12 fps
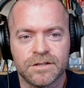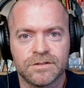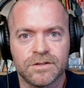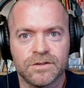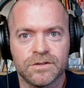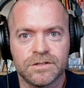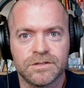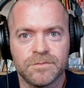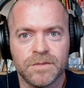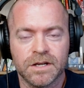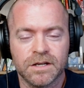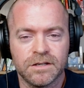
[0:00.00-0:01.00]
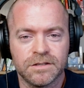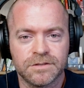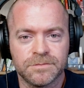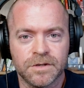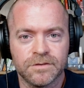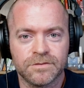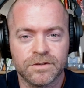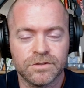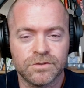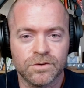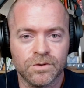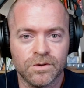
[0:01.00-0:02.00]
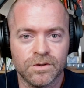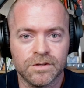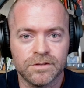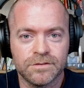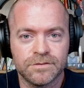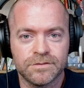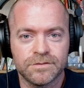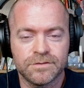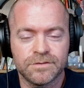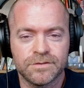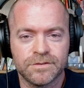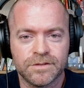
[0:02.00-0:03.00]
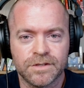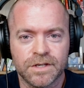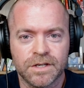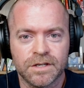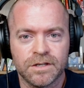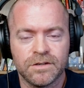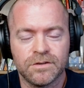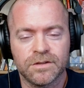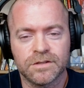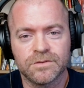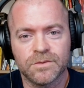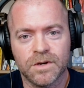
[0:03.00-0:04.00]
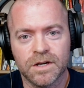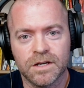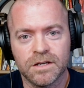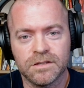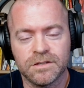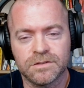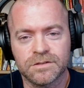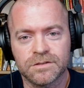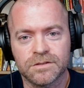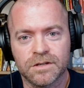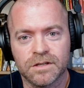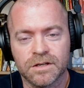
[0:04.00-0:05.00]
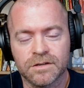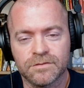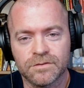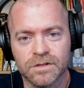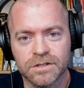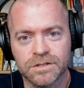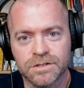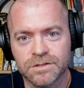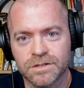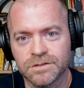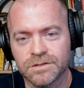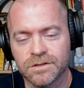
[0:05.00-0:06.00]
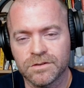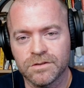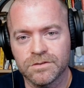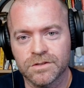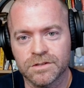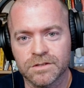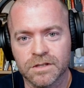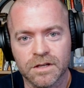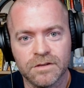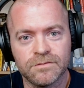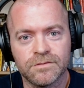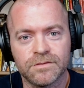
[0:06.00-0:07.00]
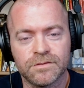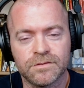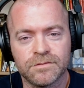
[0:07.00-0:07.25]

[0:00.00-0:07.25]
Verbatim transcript: So it's a mechanism of control. You know, that's why these, a lot of religious institutions love